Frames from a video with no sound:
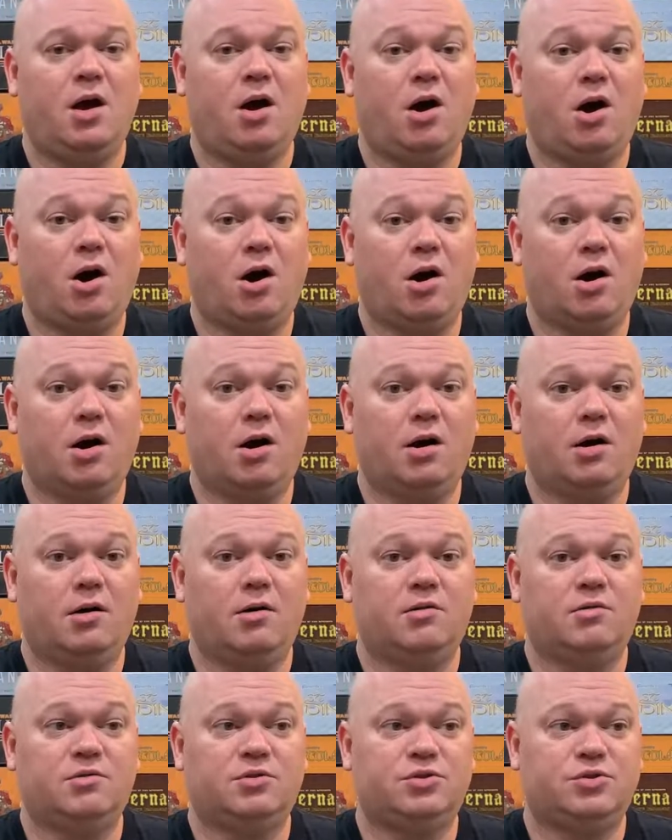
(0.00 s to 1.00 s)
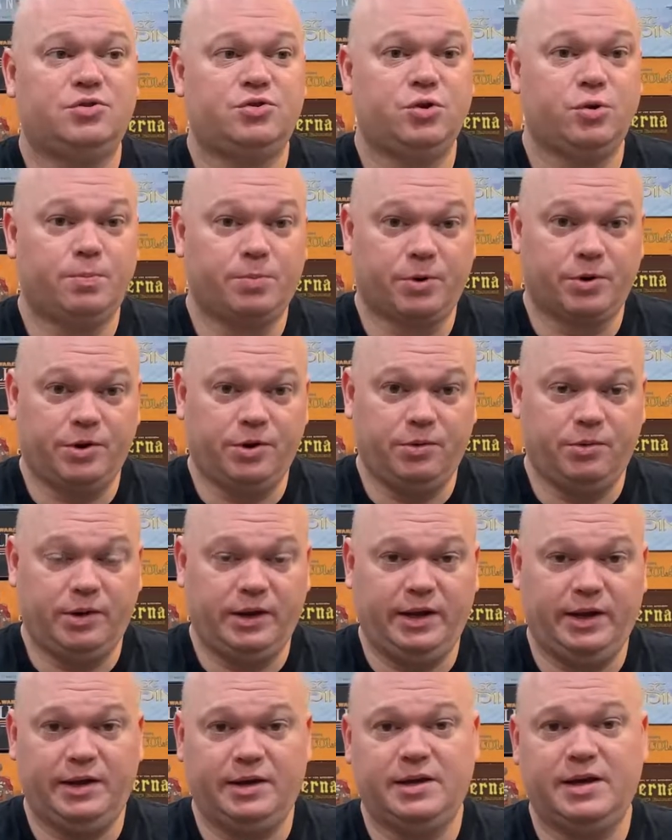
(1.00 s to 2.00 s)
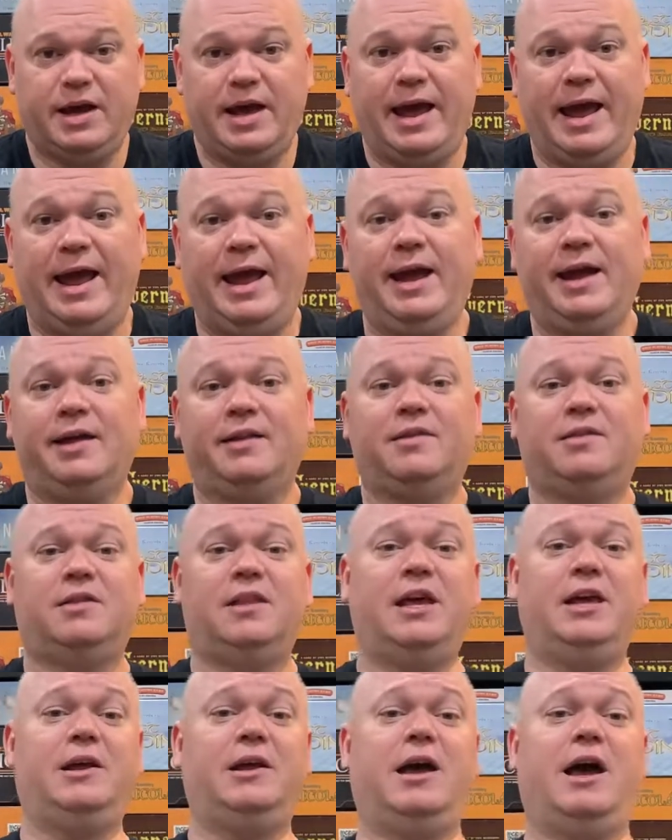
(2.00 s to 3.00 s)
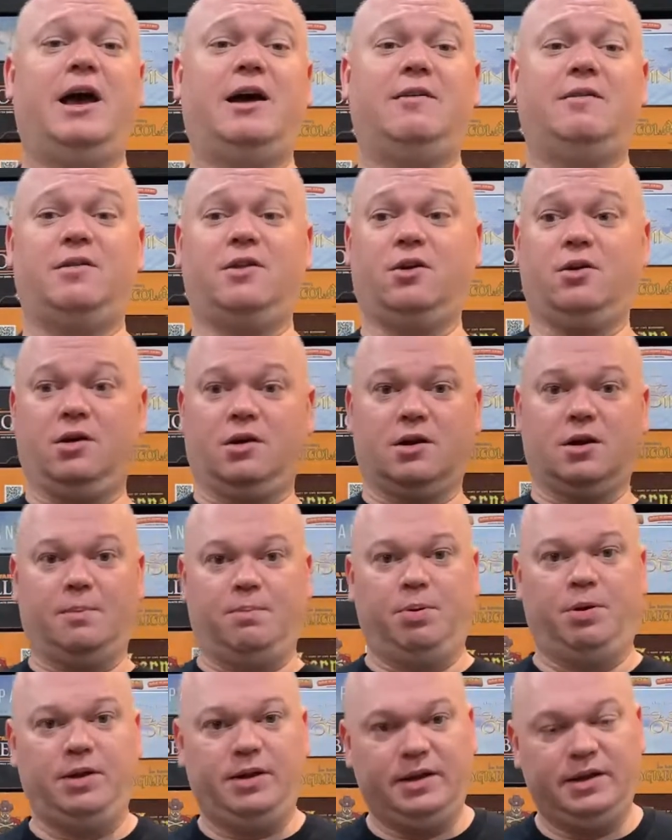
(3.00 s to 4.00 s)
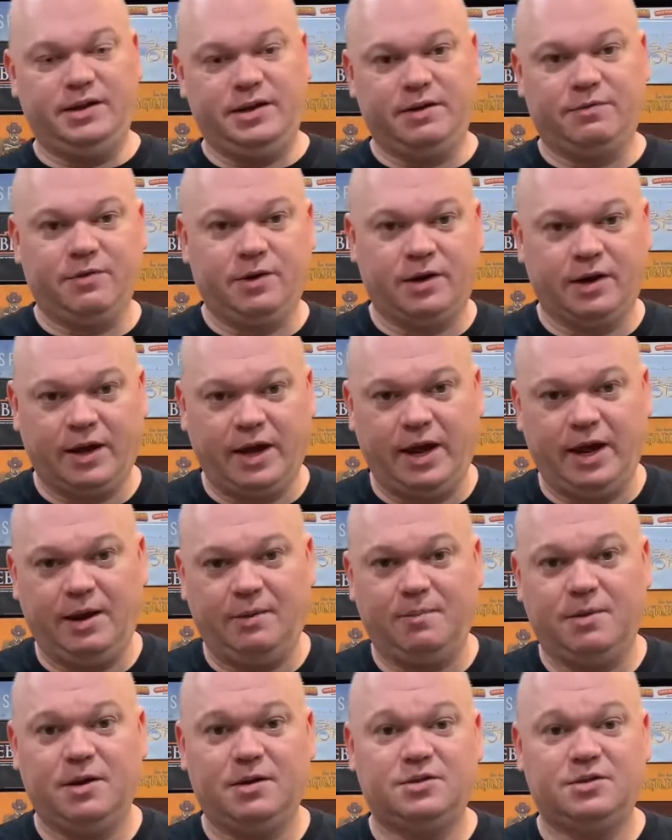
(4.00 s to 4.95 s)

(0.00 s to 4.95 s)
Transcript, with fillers: are super unique, and they have they're a completely different game.